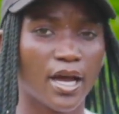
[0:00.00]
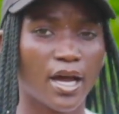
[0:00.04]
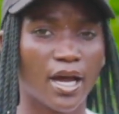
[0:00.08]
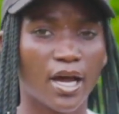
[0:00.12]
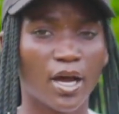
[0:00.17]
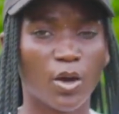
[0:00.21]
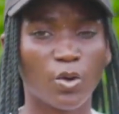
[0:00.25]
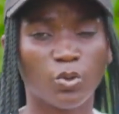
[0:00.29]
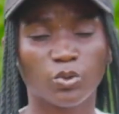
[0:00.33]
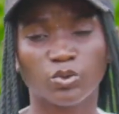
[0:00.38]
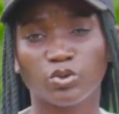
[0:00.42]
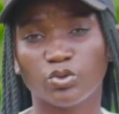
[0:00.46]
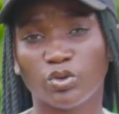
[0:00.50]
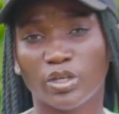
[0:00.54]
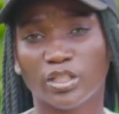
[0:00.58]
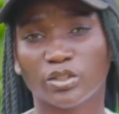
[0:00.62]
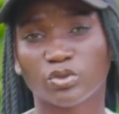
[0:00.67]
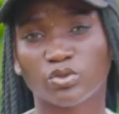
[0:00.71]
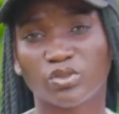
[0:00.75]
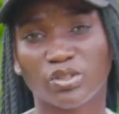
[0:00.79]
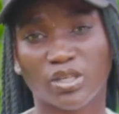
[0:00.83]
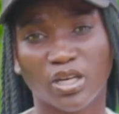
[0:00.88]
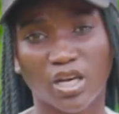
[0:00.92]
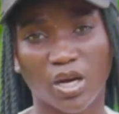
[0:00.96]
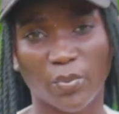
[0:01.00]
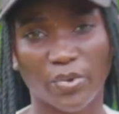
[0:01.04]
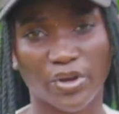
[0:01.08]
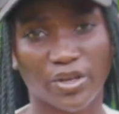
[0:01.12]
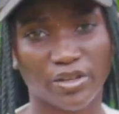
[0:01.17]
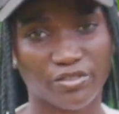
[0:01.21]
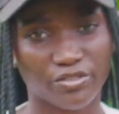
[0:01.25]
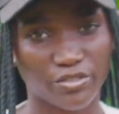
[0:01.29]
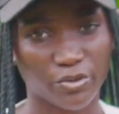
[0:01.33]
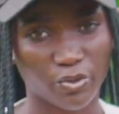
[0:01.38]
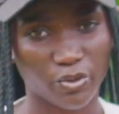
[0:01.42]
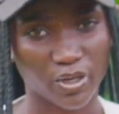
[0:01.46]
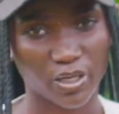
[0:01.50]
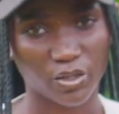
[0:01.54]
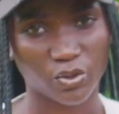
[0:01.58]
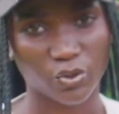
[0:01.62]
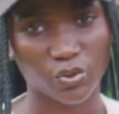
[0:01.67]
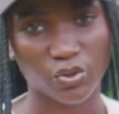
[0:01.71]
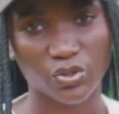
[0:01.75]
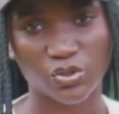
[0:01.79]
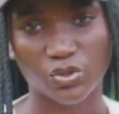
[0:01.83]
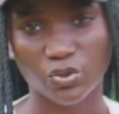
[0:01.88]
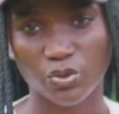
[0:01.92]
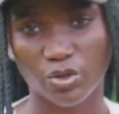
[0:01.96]
I would like to welcome everyone
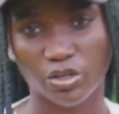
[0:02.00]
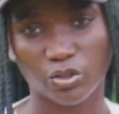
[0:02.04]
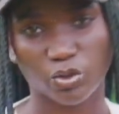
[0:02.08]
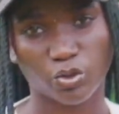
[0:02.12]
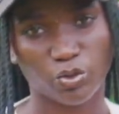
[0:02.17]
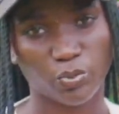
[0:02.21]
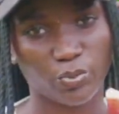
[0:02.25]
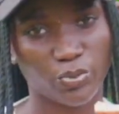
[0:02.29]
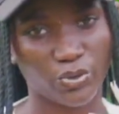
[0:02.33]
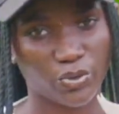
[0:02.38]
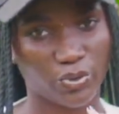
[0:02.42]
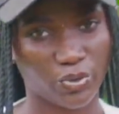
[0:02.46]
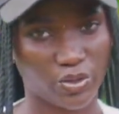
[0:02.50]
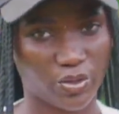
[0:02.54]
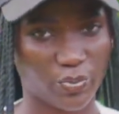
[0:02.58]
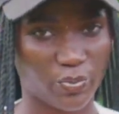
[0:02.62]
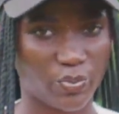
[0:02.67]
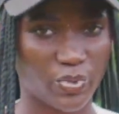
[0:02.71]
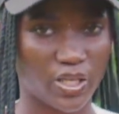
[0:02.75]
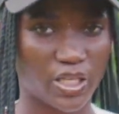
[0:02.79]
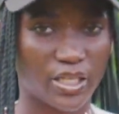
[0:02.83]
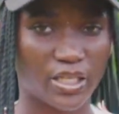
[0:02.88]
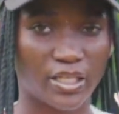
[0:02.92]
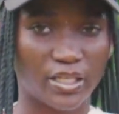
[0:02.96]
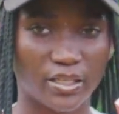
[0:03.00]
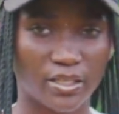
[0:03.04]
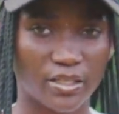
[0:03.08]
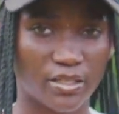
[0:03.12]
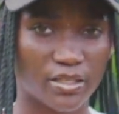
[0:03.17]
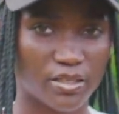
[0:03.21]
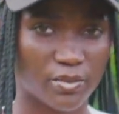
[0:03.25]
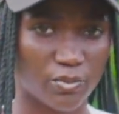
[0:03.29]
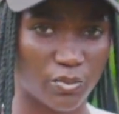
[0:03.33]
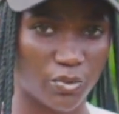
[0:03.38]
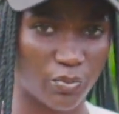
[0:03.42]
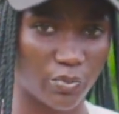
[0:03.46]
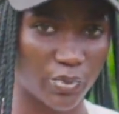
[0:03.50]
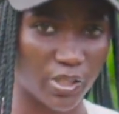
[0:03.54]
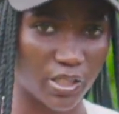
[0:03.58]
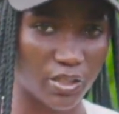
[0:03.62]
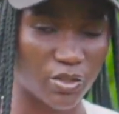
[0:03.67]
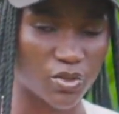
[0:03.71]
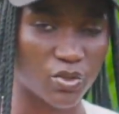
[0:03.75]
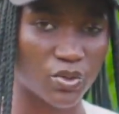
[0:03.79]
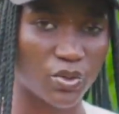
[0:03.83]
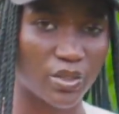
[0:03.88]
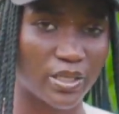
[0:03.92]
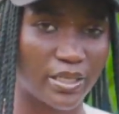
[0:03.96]
who is going to be with me in this moment.
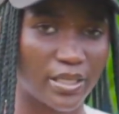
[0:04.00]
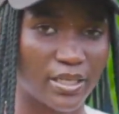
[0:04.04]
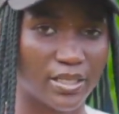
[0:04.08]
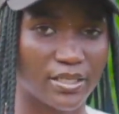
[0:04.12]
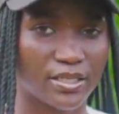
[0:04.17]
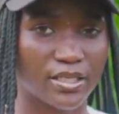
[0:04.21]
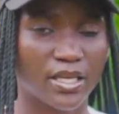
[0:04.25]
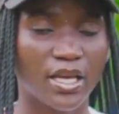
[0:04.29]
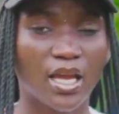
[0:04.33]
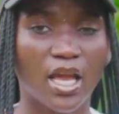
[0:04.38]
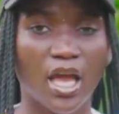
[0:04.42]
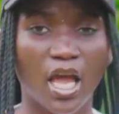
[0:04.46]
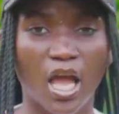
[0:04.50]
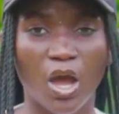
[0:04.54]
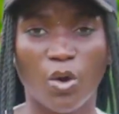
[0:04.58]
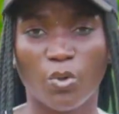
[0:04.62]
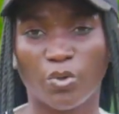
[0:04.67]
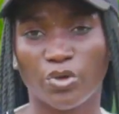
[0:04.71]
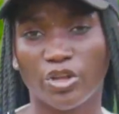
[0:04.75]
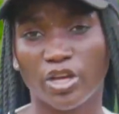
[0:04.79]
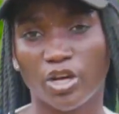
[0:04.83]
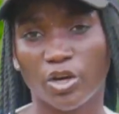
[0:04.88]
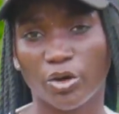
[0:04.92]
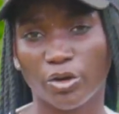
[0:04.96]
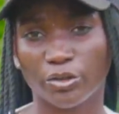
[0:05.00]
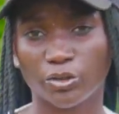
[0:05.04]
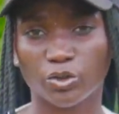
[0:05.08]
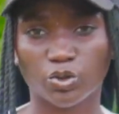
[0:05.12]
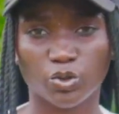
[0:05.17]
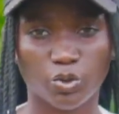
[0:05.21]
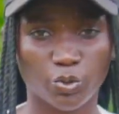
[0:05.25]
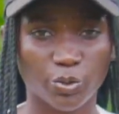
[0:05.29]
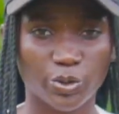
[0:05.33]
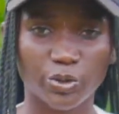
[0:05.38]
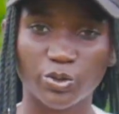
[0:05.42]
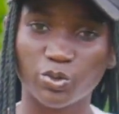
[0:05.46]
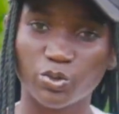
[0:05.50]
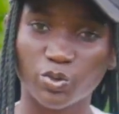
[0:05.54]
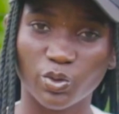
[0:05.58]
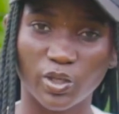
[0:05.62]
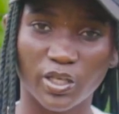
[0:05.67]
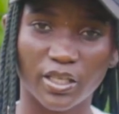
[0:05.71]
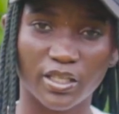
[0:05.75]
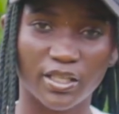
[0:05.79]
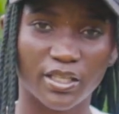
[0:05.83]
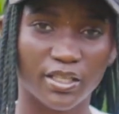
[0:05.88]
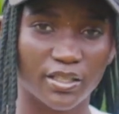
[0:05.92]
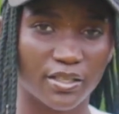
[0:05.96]
So guys, we are going to read
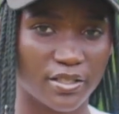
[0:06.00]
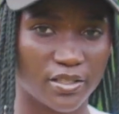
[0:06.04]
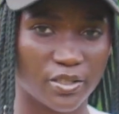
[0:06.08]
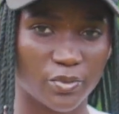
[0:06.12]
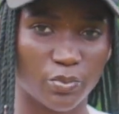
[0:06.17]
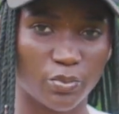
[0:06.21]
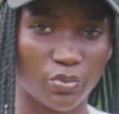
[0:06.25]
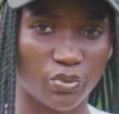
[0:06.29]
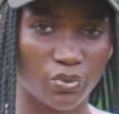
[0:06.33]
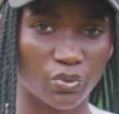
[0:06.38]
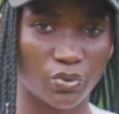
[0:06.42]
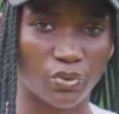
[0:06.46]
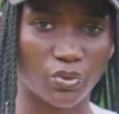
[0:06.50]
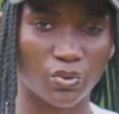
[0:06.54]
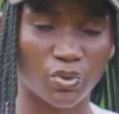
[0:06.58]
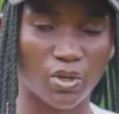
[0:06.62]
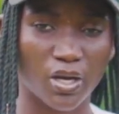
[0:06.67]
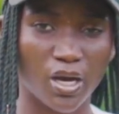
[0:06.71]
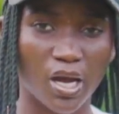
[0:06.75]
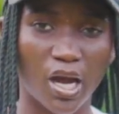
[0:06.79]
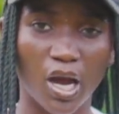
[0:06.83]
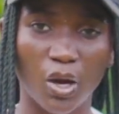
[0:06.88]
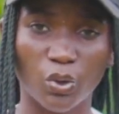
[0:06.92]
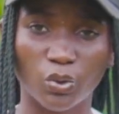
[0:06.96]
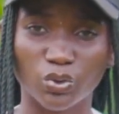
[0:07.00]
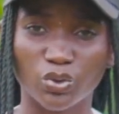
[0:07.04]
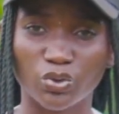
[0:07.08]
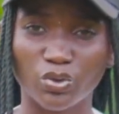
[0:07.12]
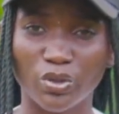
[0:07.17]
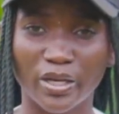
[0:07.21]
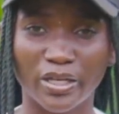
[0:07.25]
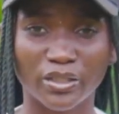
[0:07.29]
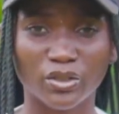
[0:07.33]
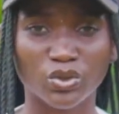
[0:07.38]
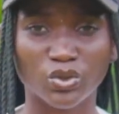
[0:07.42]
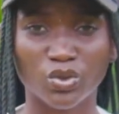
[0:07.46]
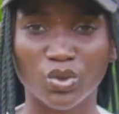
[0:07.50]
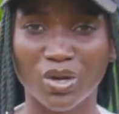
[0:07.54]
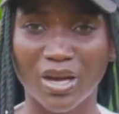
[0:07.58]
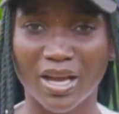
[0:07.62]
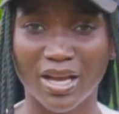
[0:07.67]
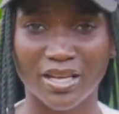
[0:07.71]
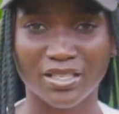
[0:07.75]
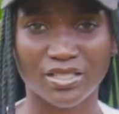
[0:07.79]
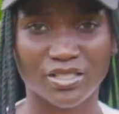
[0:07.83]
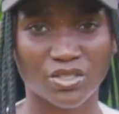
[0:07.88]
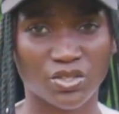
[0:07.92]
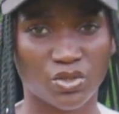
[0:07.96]
together this book. I would like to
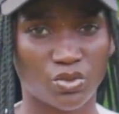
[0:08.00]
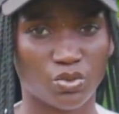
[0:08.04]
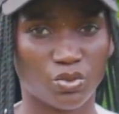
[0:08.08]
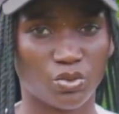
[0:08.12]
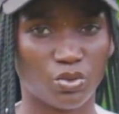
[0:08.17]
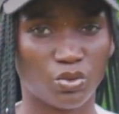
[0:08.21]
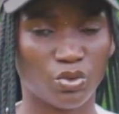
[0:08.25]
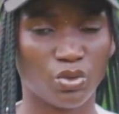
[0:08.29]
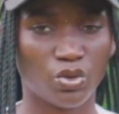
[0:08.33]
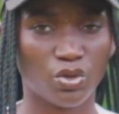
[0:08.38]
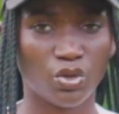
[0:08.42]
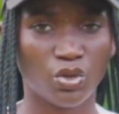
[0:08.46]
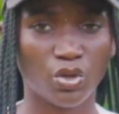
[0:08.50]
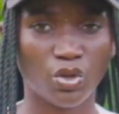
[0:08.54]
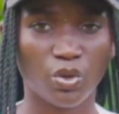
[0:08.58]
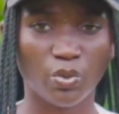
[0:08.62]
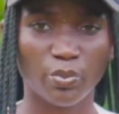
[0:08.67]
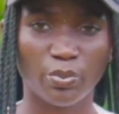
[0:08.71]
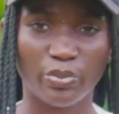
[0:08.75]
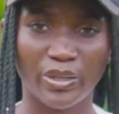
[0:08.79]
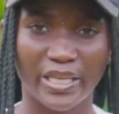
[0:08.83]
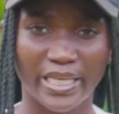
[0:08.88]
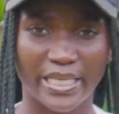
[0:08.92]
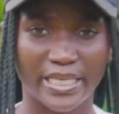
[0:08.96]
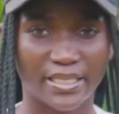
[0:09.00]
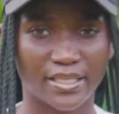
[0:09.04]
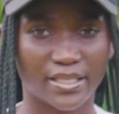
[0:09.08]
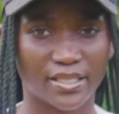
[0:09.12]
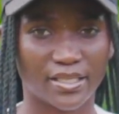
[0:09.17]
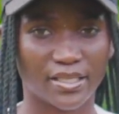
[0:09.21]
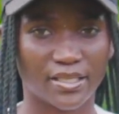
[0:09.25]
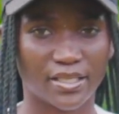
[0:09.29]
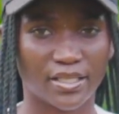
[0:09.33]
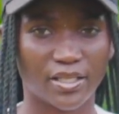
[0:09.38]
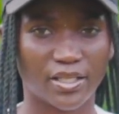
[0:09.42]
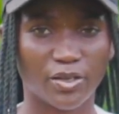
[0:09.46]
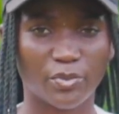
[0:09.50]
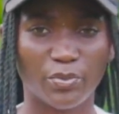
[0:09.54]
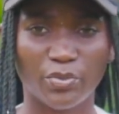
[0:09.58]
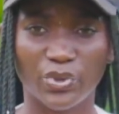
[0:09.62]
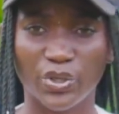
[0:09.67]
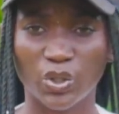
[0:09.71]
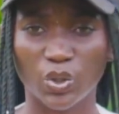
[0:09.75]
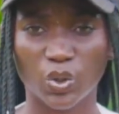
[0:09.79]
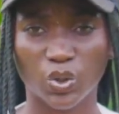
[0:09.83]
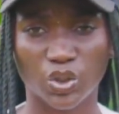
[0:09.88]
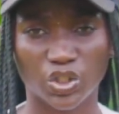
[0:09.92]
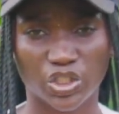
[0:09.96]
ask you, please
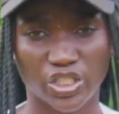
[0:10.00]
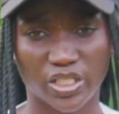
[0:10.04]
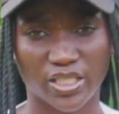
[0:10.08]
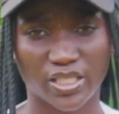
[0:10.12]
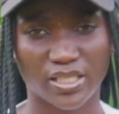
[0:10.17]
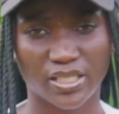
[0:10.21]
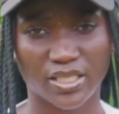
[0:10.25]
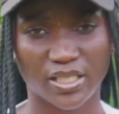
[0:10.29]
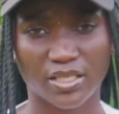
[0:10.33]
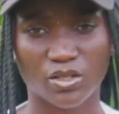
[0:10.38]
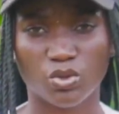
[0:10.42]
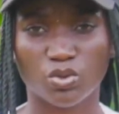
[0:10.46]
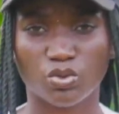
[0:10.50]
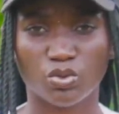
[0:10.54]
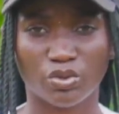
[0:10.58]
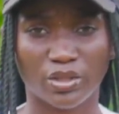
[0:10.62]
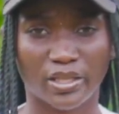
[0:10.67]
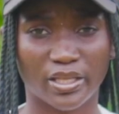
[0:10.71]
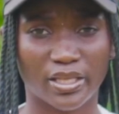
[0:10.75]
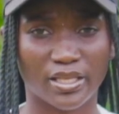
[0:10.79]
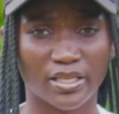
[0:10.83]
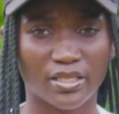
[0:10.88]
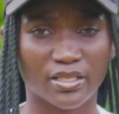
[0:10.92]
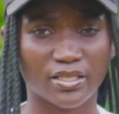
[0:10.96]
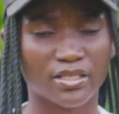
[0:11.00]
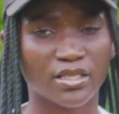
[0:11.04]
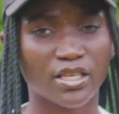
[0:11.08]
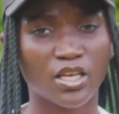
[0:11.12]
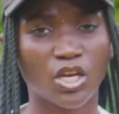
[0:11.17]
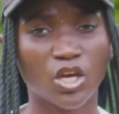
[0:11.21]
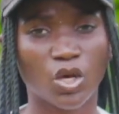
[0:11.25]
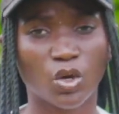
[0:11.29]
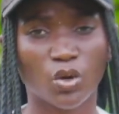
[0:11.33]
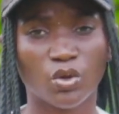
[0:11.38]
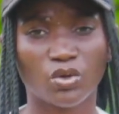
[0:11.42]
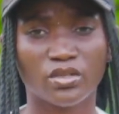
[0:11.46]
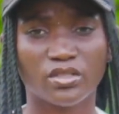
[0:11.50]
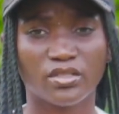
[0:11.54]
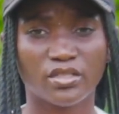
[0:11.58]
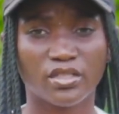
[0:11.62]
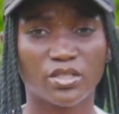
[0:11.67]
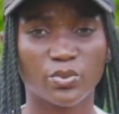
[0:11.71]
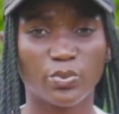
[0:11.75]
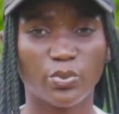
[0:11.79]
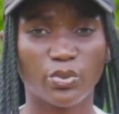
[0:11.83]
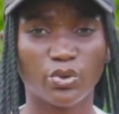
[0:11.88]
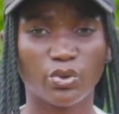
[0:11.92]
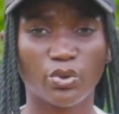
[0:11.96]
be conscious to this, because this
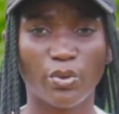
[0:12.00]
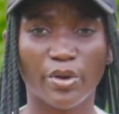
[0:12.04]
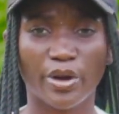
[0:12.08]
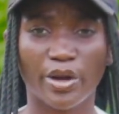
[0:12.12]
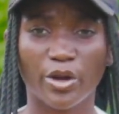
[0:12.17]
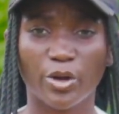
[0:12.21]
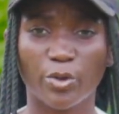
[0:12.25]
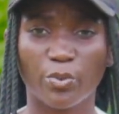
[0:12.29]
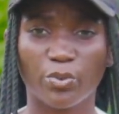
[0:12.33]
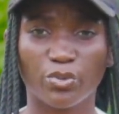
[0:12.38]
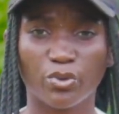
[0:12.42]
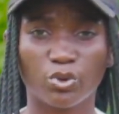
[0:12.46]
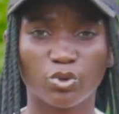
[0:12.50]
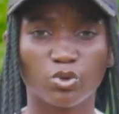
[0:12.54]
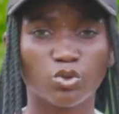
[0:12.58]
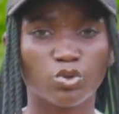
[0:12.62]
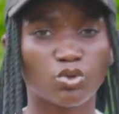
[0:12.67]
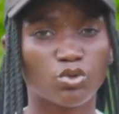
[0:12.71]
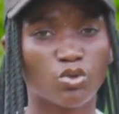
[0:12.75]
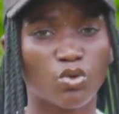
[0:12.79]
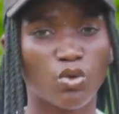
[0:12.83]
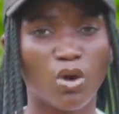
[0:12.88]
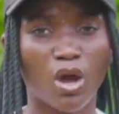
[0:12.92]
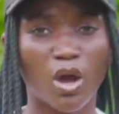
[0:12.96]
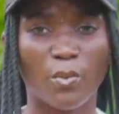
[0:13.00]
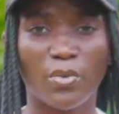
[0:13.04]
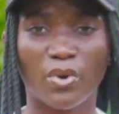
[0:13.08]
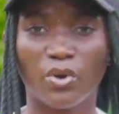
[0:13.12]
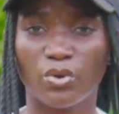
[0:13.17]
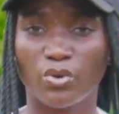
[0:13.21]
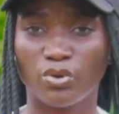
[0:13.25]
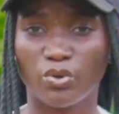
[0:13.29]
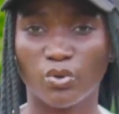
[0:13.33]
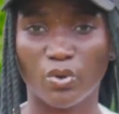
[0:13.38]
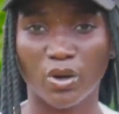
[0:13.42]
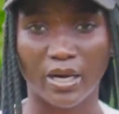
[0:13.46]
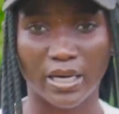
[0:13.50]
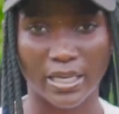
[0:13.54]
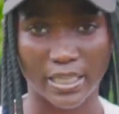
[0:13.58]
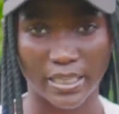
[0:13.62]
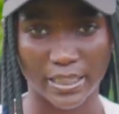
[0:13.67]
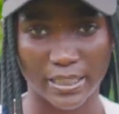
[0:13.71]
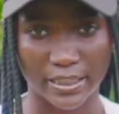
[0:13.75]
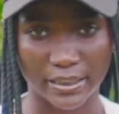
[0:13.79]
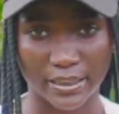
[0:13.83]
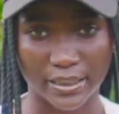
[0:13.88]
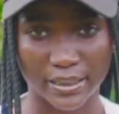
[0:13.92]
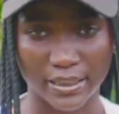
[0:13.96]
book will help you to know about your
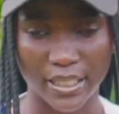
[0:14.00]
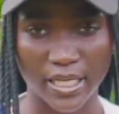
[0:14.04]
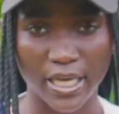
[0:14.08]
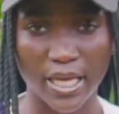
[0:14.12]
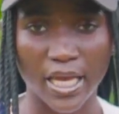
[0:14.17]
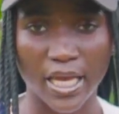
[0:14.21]
heart.